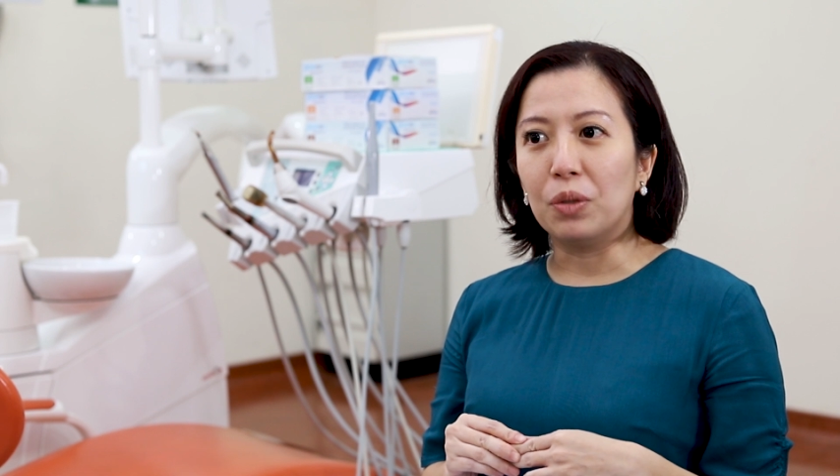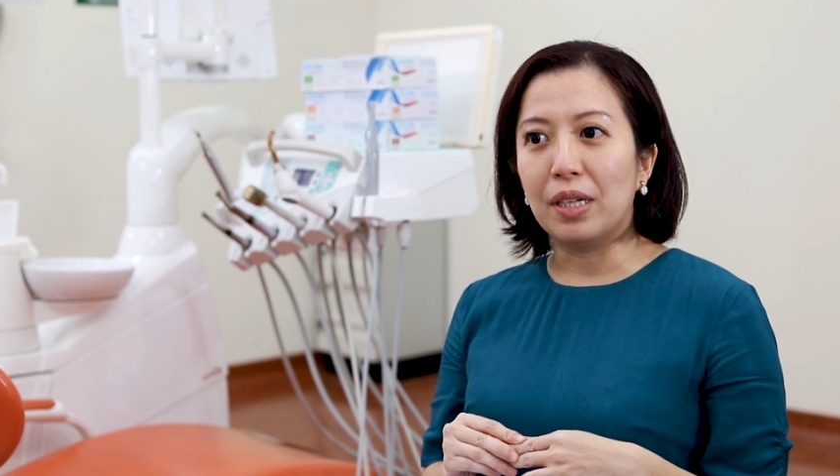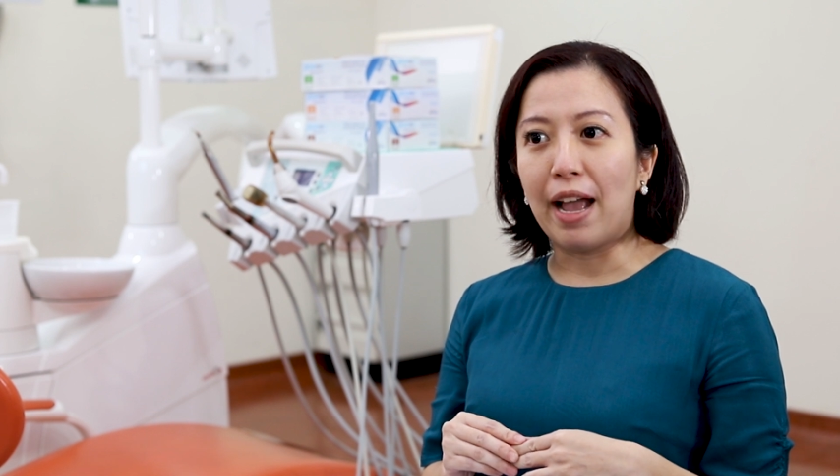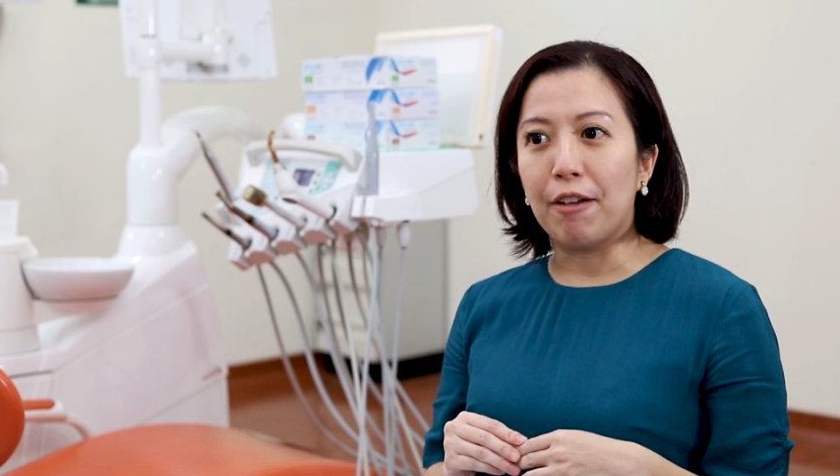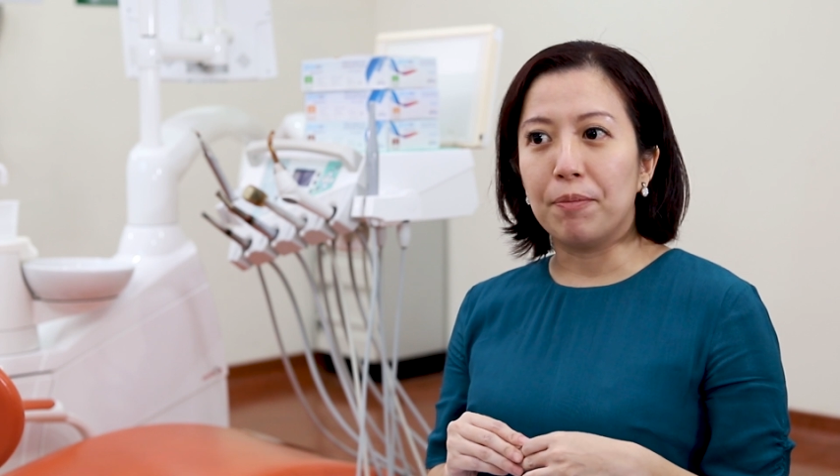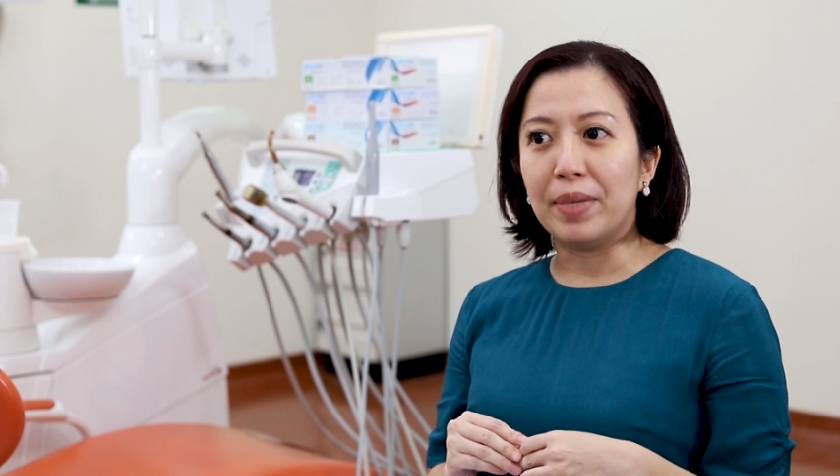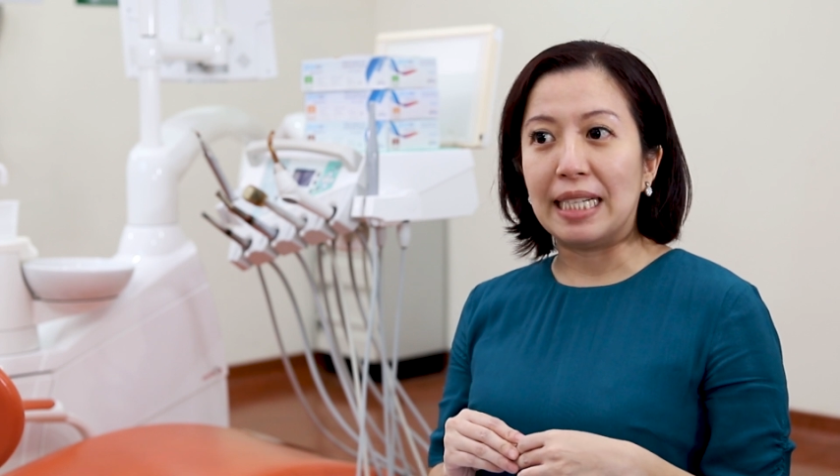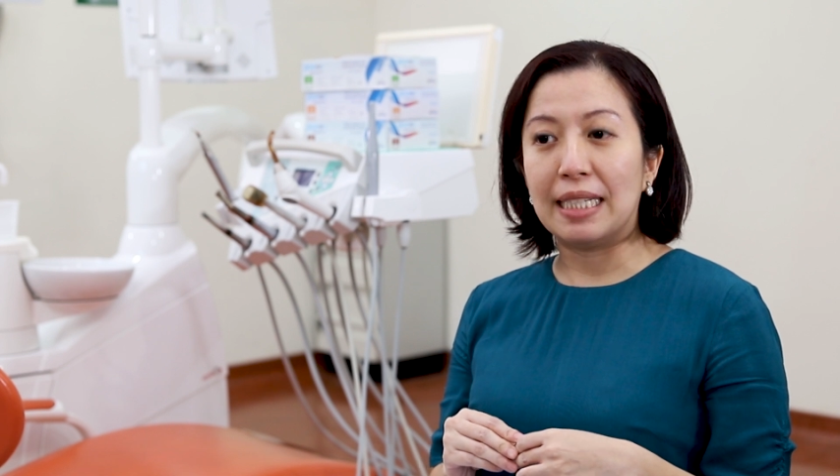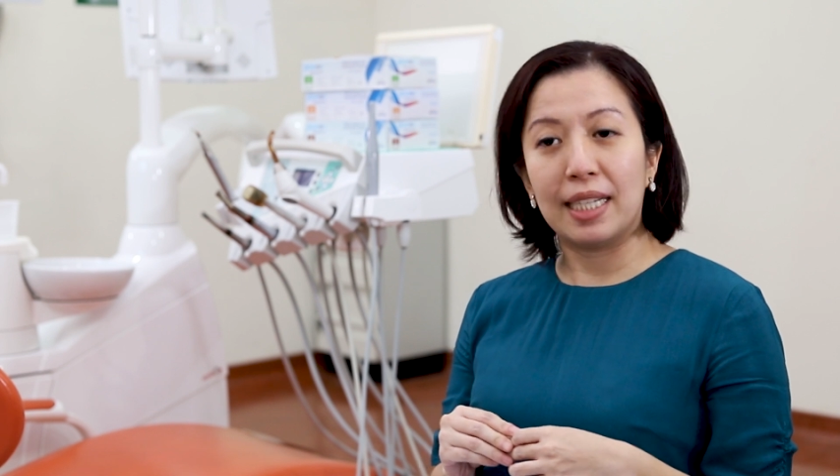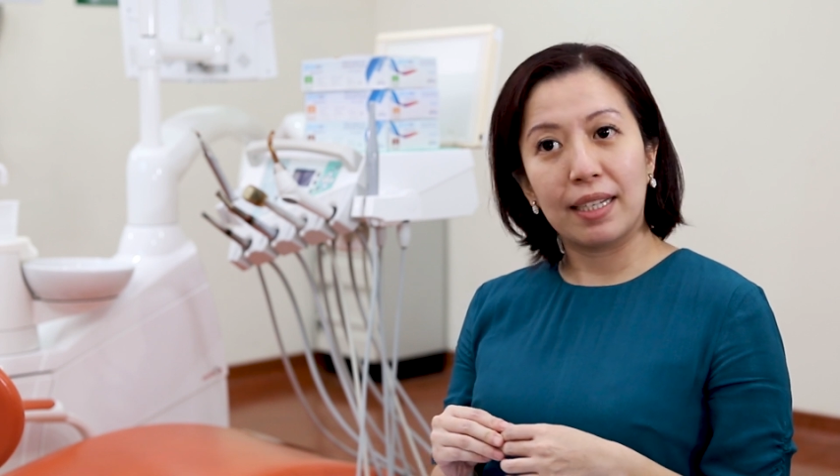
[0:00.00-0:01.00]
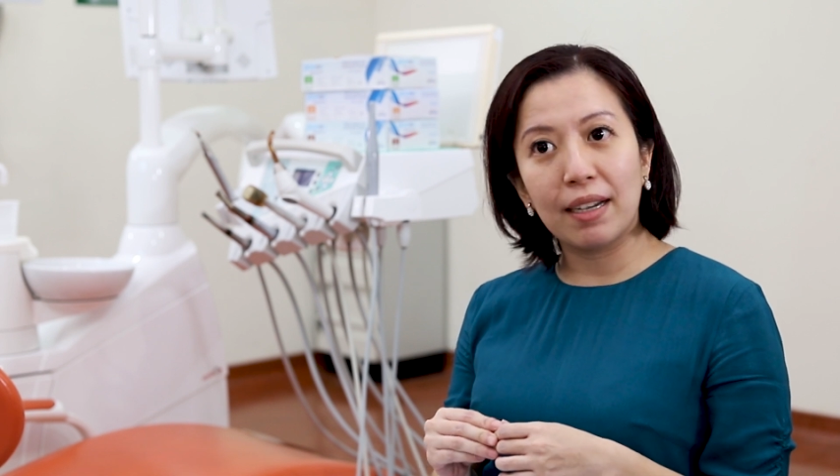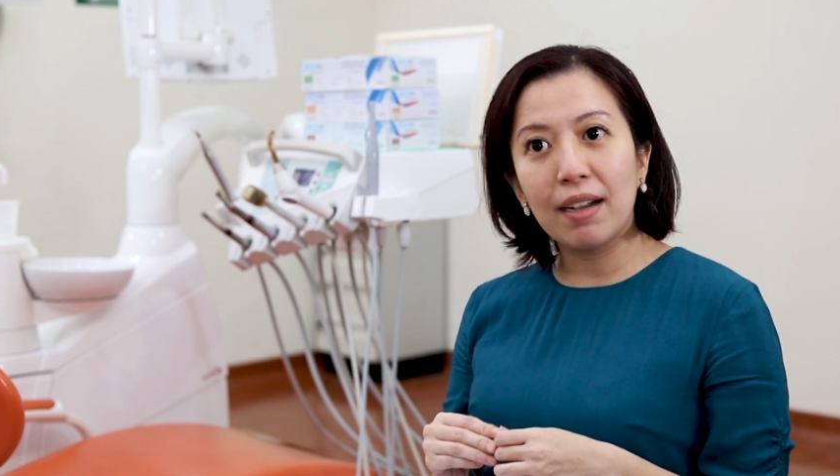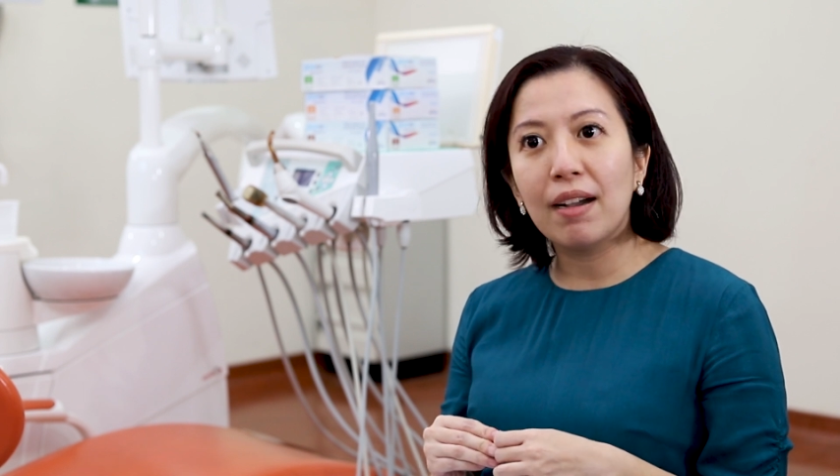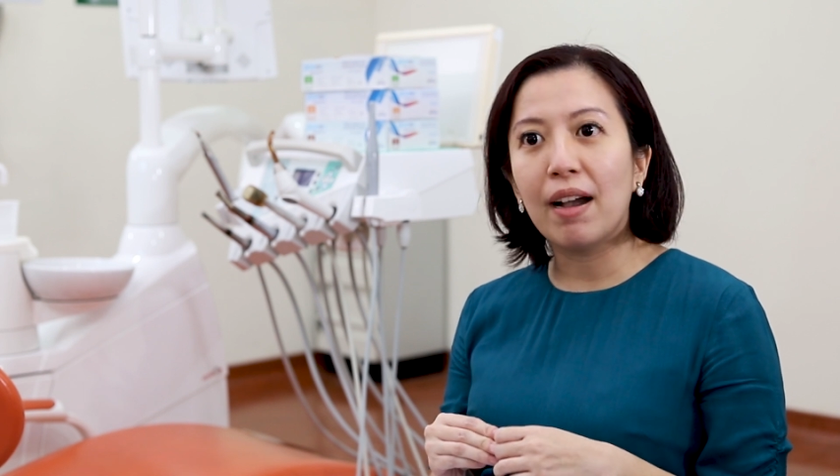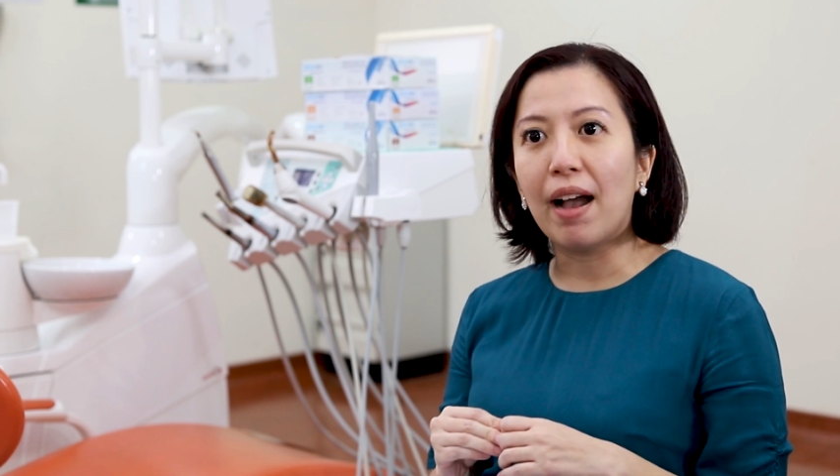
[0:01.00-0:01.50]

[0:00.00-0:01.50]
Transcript: would have been thicker,